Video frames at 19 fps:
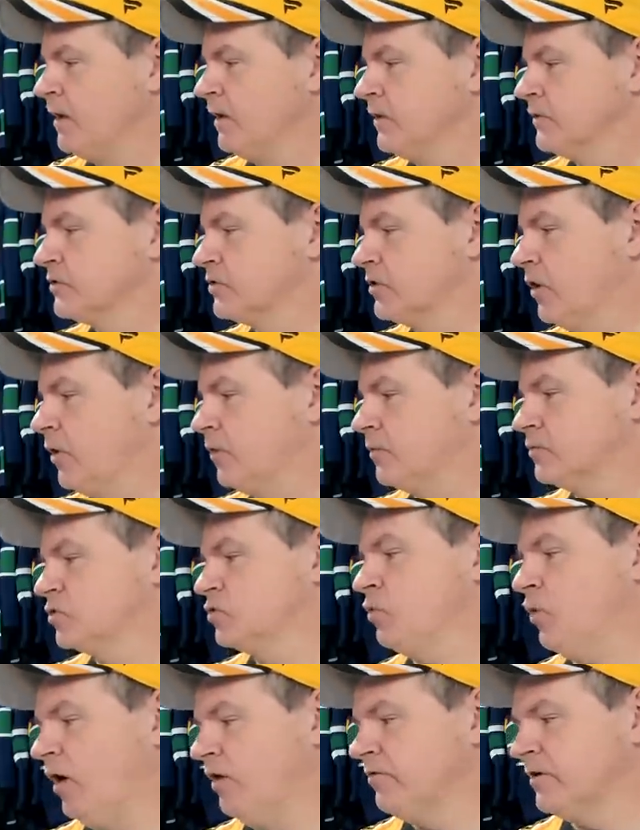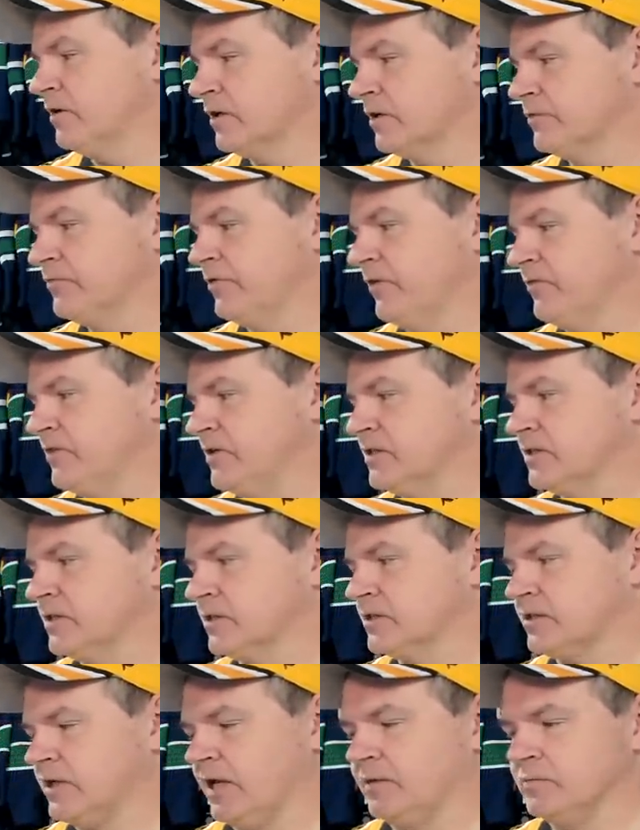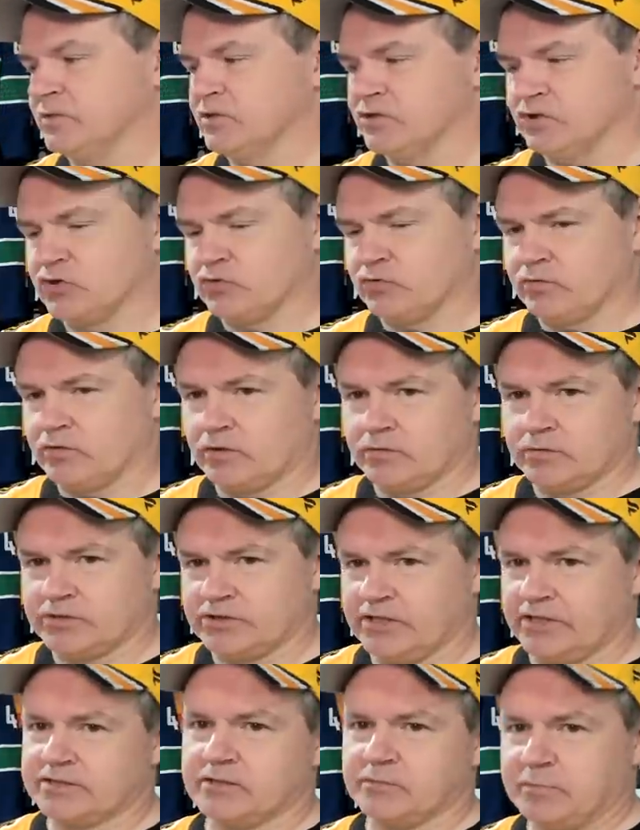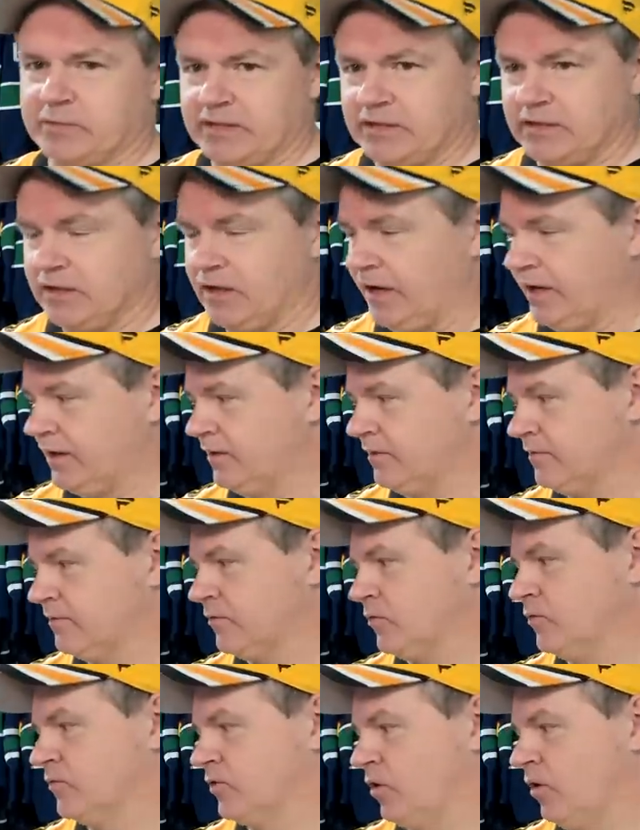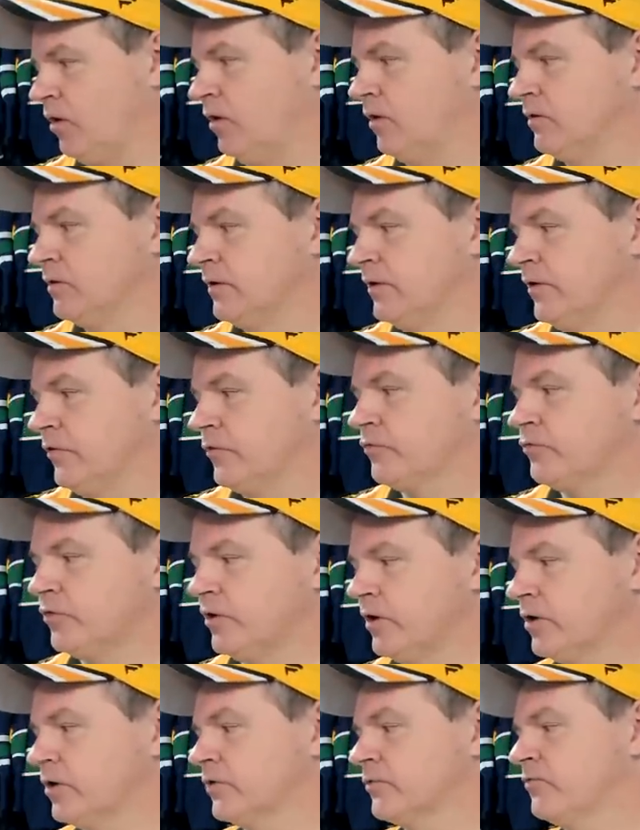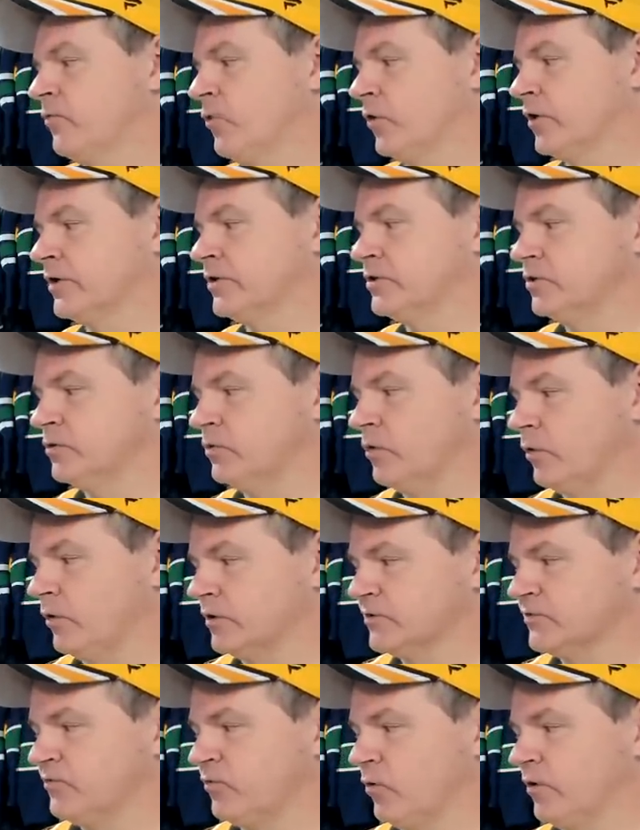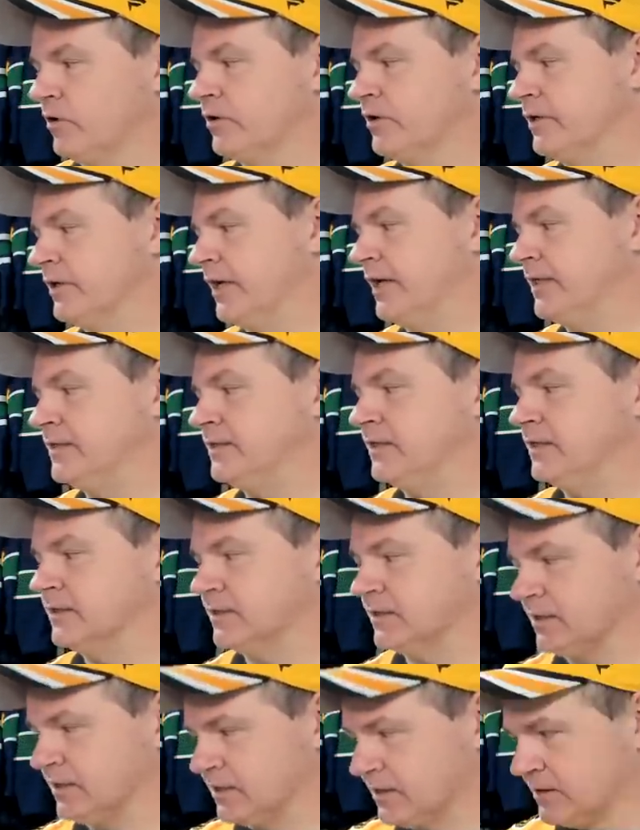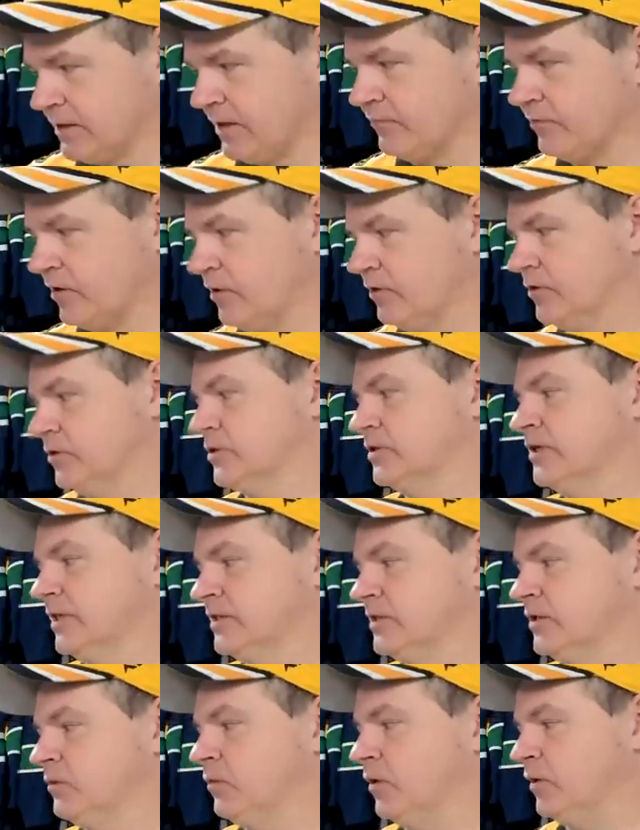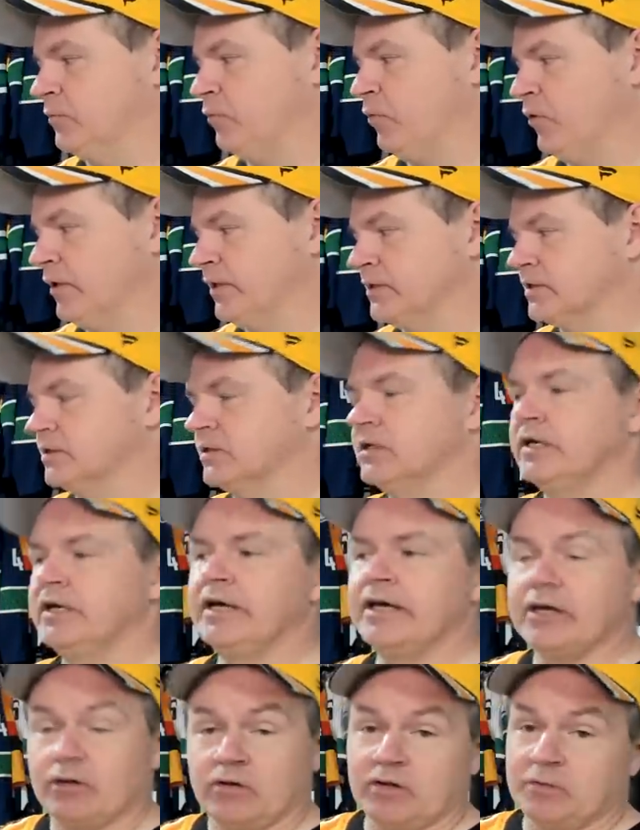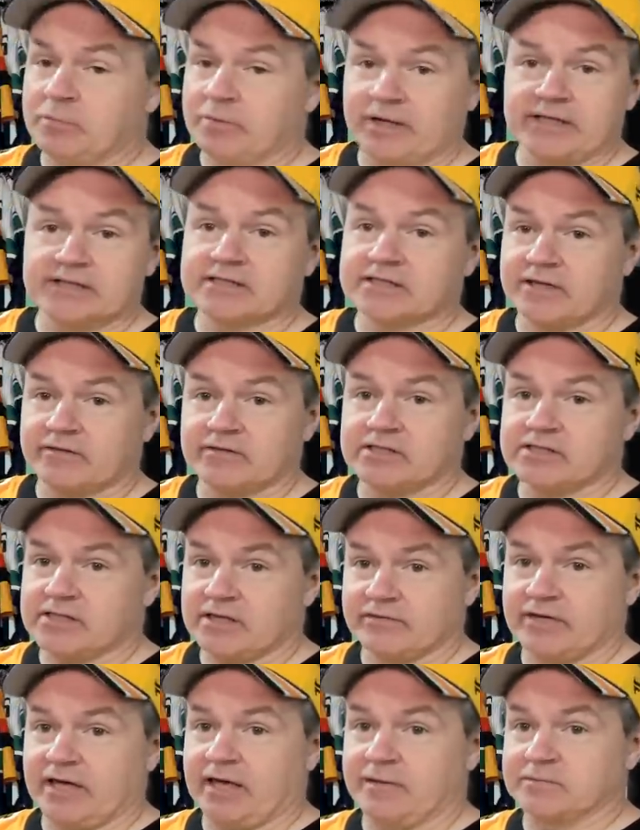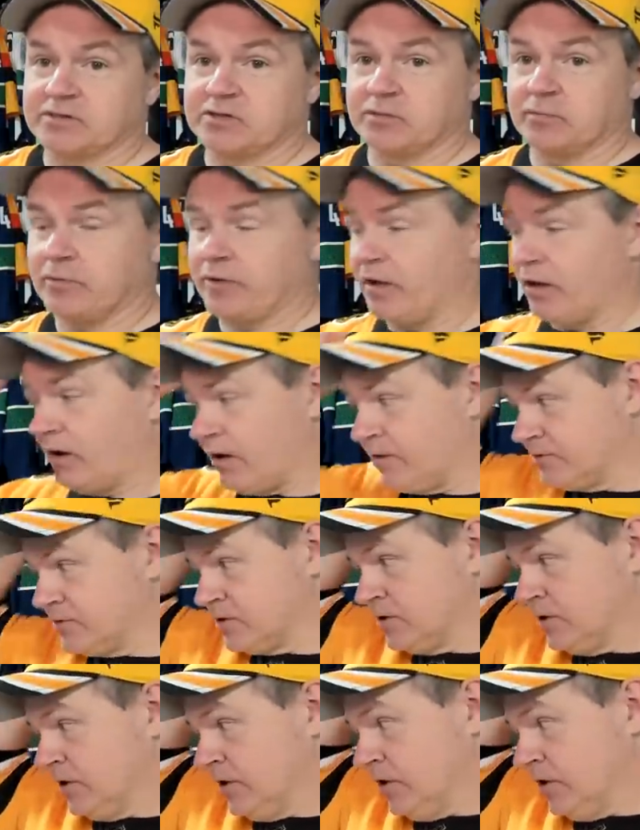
So, 1,256 games in his career, which ends up being 90th overall. 342 goals, 419 assists, 761 points. He only played 77 games in the playoffs.